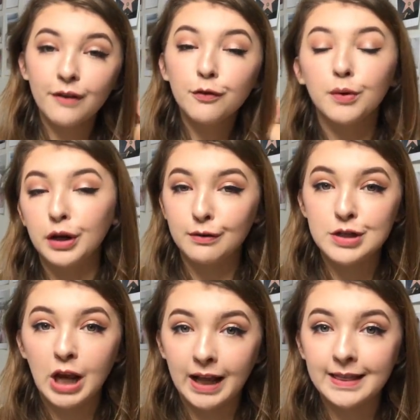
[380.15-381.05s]
If you want to go
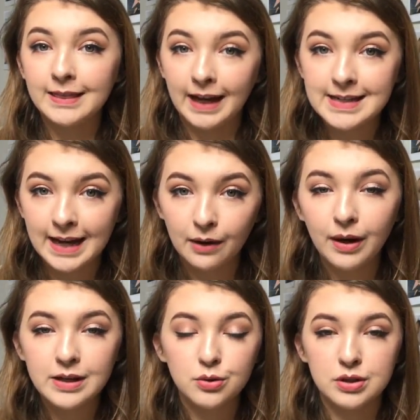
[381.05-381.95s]
and check that out,
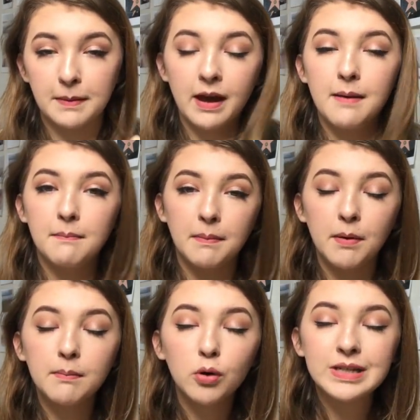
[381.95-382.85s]
I talked about it in a
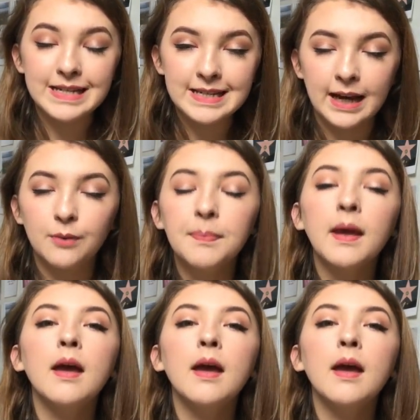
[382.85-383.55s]
bit more detail.